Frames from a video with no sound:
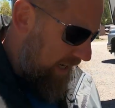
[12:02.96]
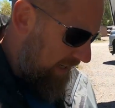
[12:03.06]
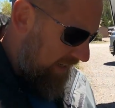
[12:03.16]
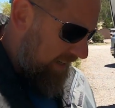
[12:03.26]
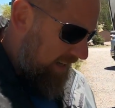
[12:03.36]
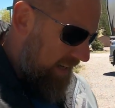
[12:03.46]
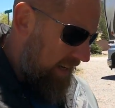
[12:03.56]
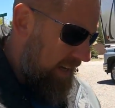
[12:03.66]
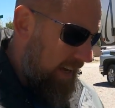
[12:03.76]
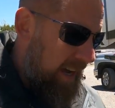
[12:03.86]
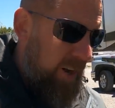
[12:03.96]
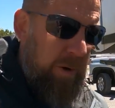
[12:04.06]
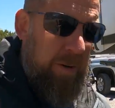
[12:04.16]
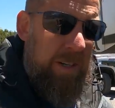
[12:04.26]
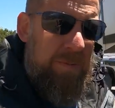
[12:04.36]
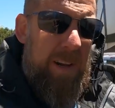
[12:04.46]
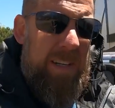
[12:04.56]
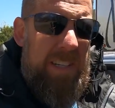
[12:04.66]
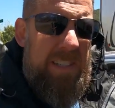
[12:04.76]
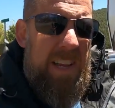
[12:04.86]
wind, we were
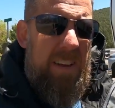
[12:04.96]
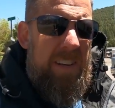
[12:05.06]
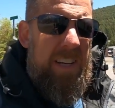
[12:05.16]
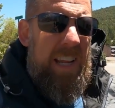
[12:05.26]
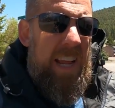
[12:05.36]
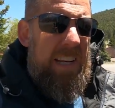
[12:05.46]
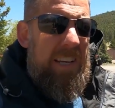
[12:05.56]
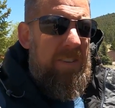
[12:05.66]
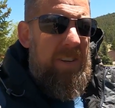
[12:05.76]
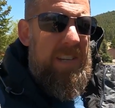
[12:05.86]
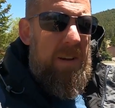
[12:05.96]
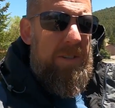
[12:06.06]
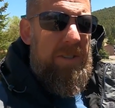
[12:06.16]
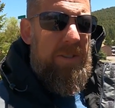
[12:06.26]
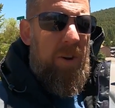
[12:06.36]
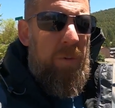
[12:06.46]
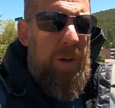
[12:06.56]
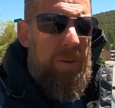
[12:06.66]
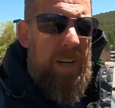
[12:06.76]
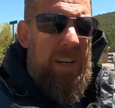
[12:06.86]
expecting 70 to 80 degree temperatures the whole
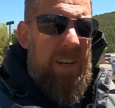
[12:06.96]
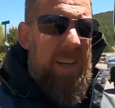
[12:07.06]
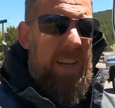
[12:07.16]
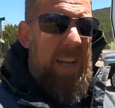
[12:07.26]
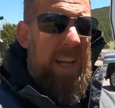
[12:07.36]
week we're here,